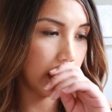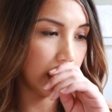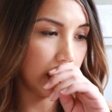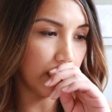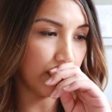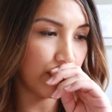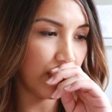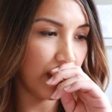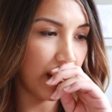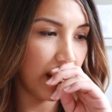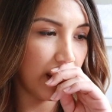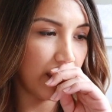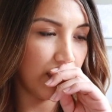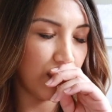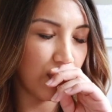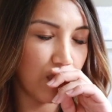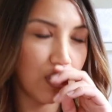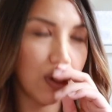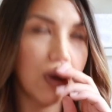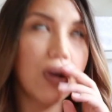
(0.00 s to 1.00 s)
I think the
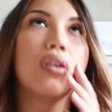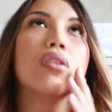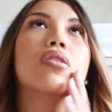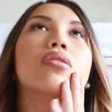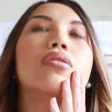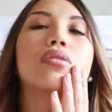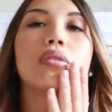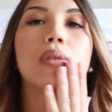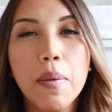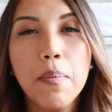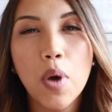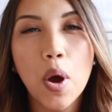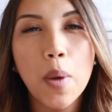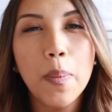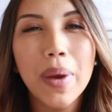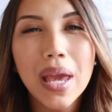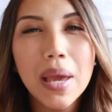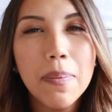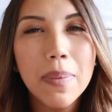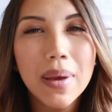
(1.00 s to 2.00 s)
brand was the
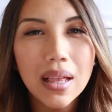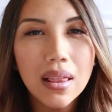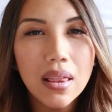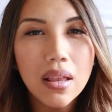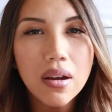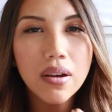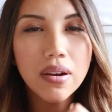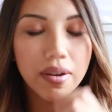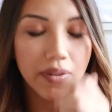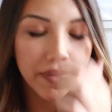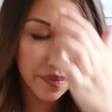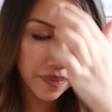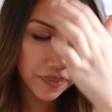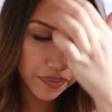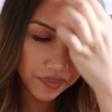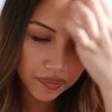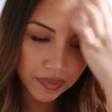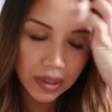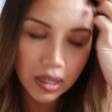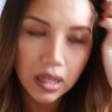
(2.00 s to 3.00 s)
Boppy pillow,
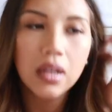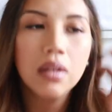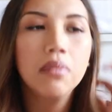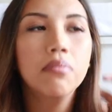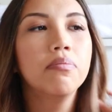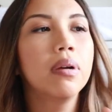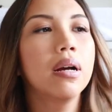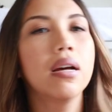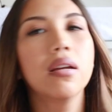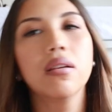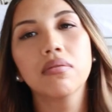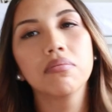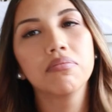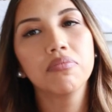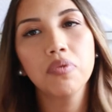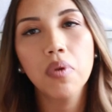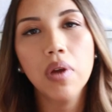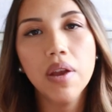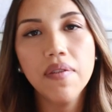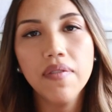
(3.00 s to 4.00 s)
but
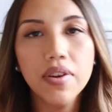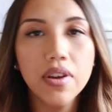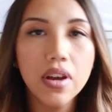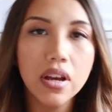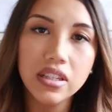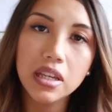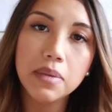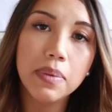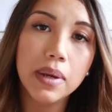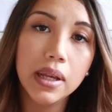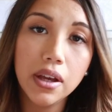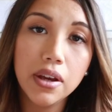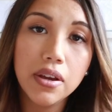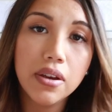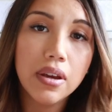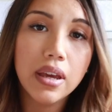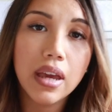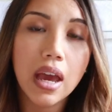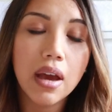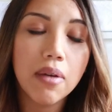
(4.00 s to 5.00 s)
whatever nursing pillow
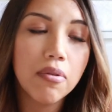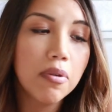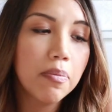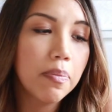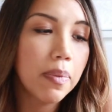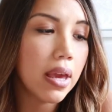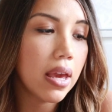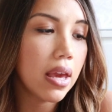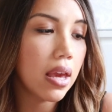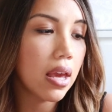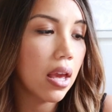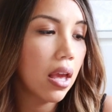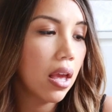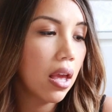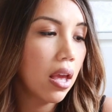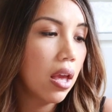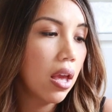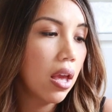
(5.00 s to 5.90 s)
you get will be